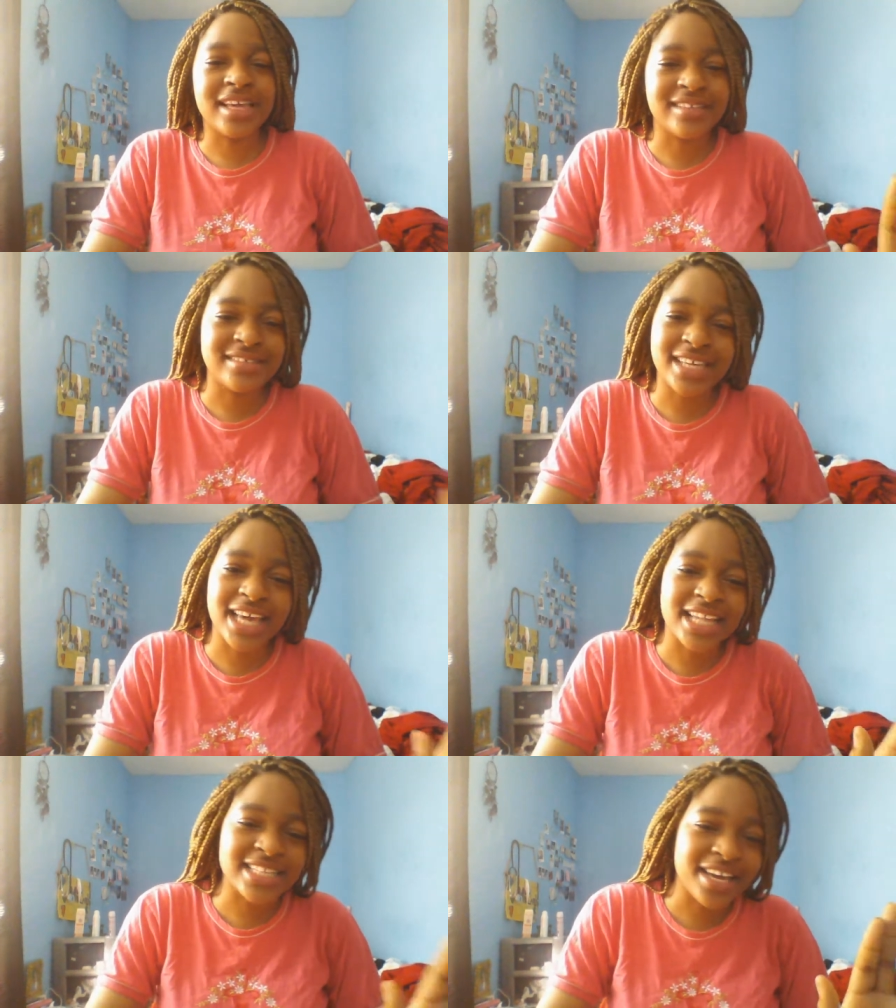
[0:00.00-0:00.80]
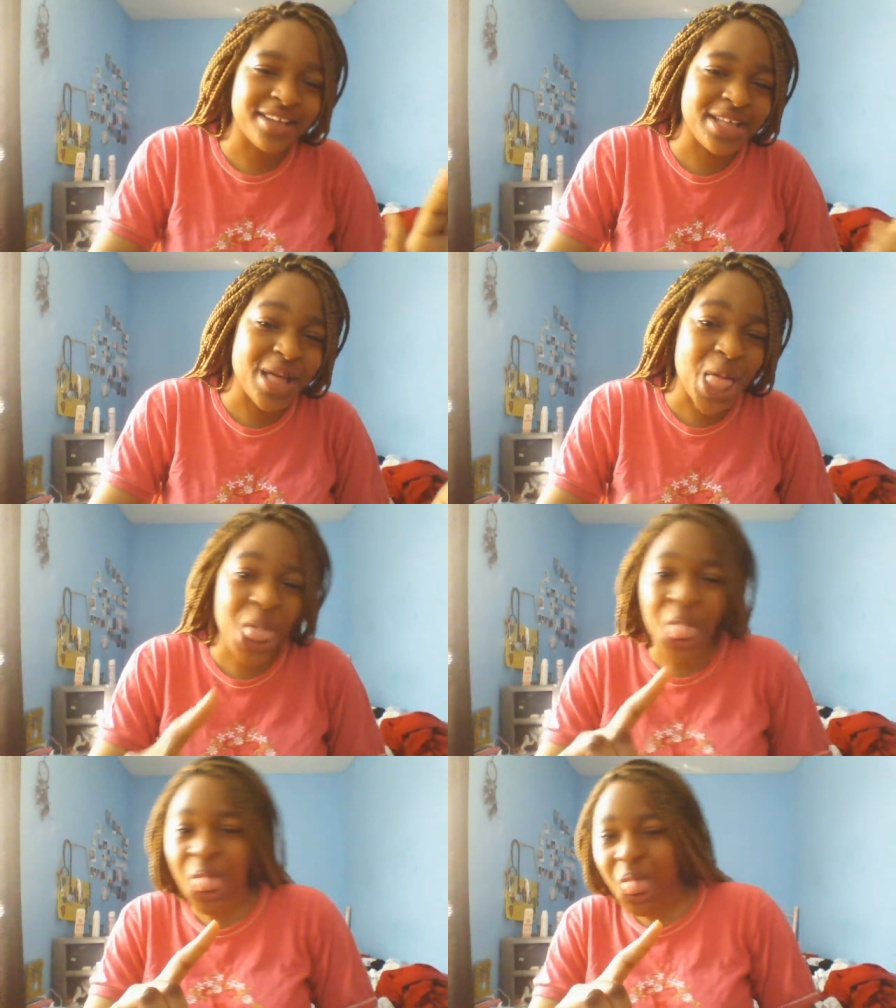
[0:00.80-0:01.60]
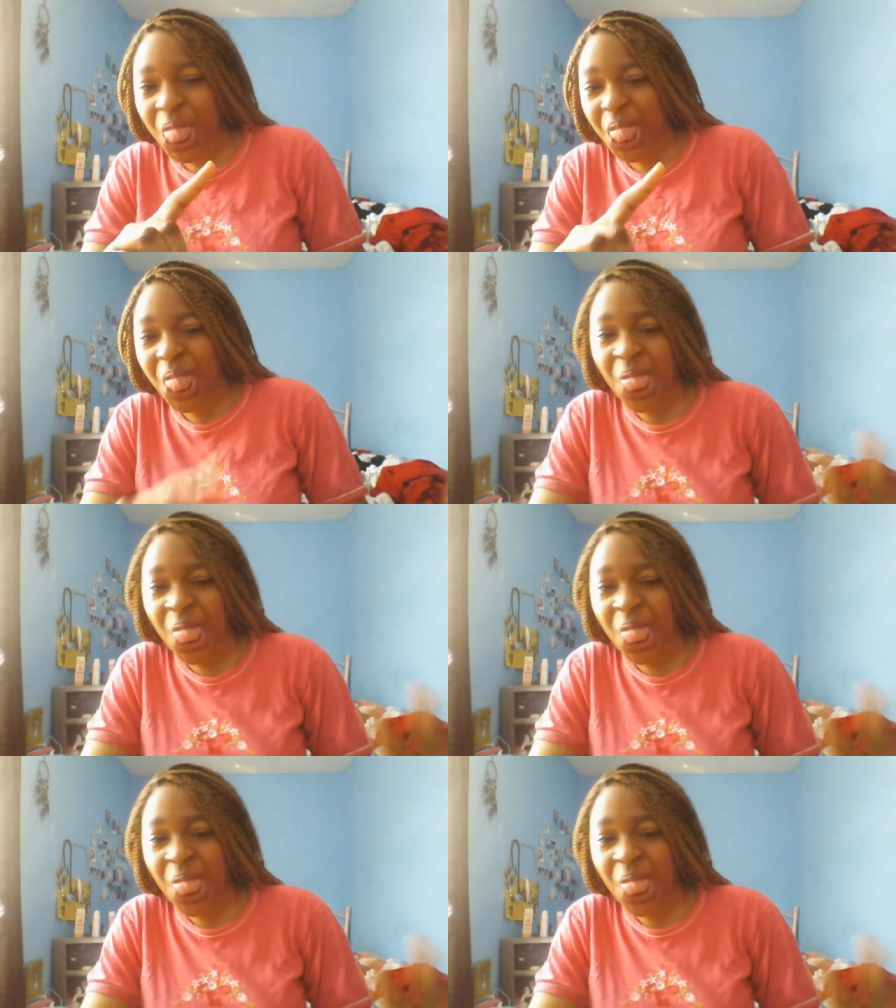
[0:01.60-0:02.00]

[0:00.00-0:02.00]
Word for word: um, I see you guys later.